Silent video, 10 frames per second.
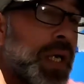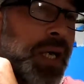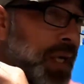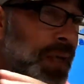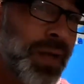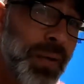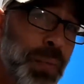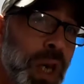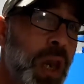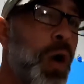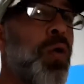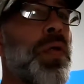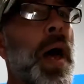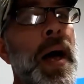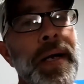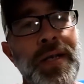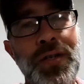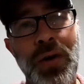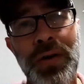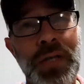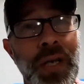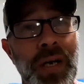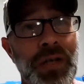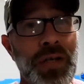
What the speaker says: Anything below that, it starts to get